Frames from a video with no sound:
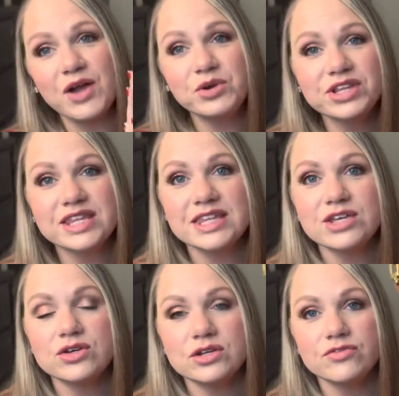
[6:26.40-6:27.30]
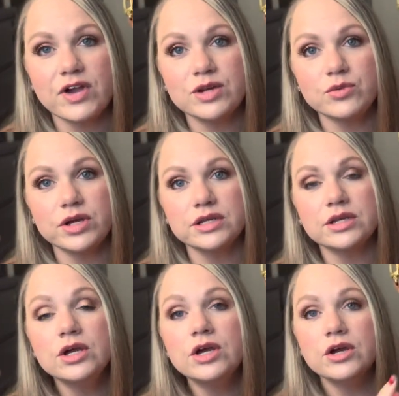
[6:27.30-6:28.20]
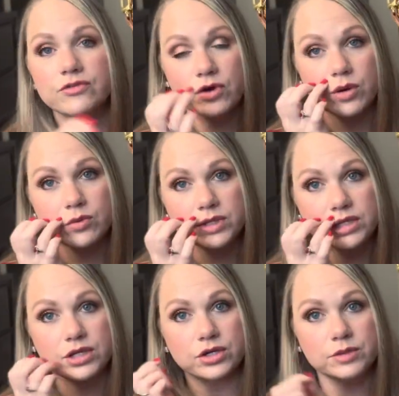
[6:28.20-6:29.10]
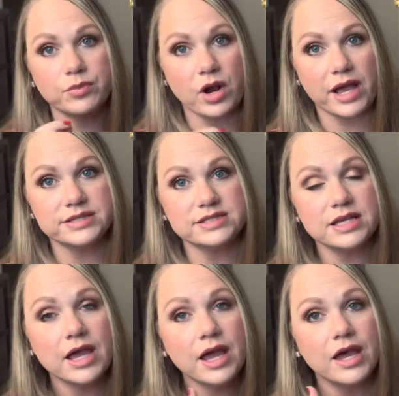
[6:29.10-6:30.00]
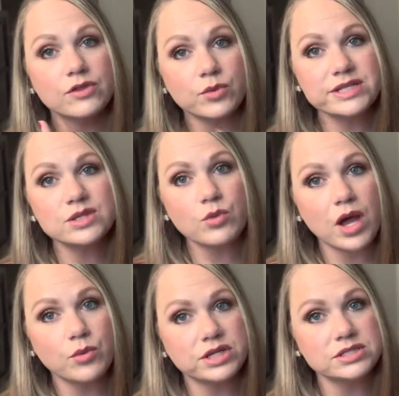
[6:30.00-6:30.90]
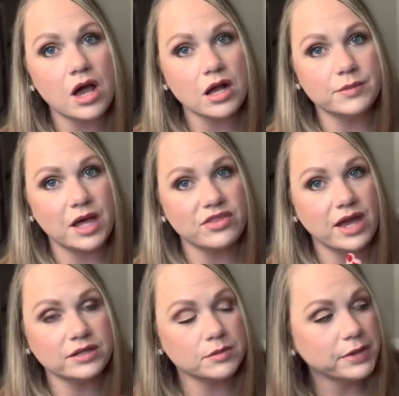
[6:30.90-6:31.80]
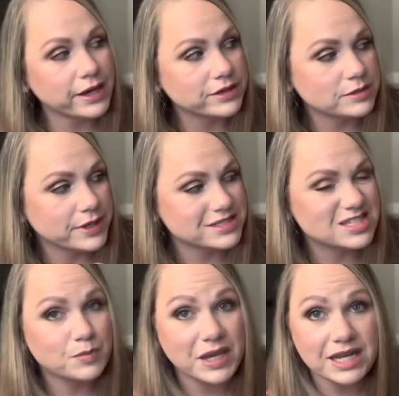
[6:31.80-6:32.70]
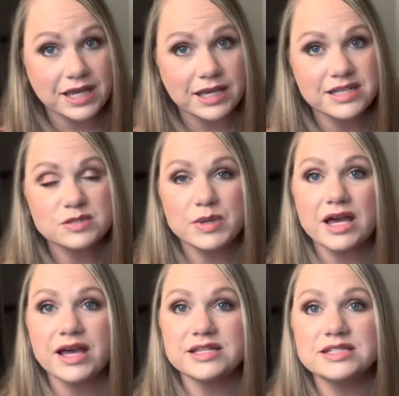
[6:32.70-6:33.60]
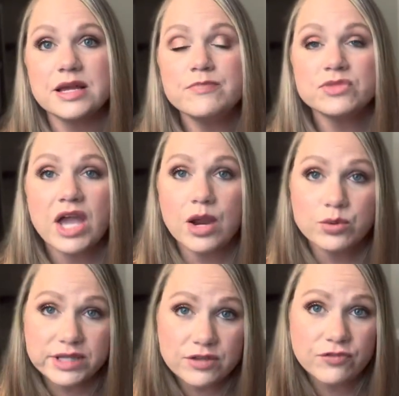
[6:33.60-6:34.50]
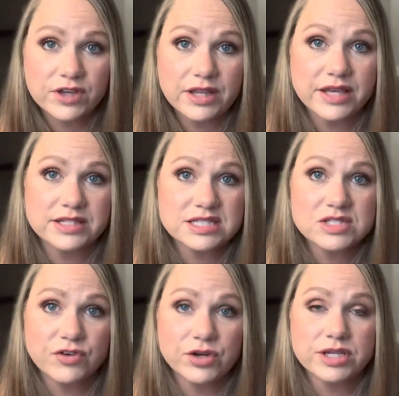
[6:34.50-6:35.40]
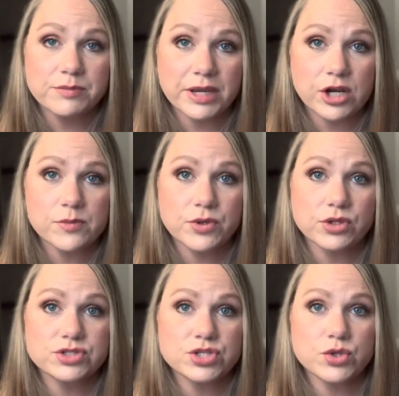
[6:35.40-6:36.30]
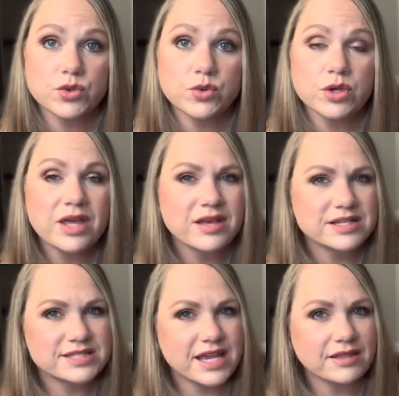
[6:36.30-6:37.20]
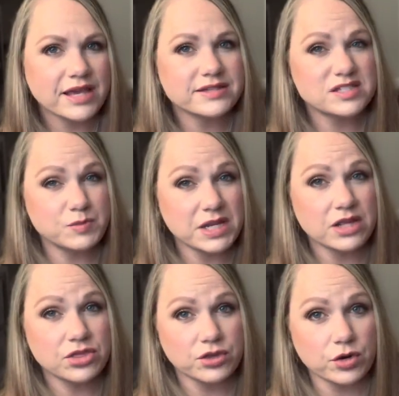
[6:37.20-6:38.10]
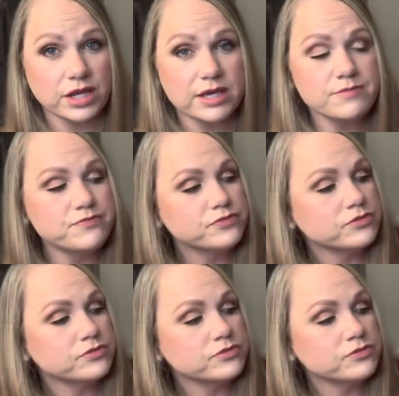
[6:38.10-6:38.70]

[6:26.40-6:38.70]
I really think you can find one for a really good price. And the reason why I wanna talk about that and compare it to my Speedy is because I really feel like this is very comparable to say like a Speedy 30,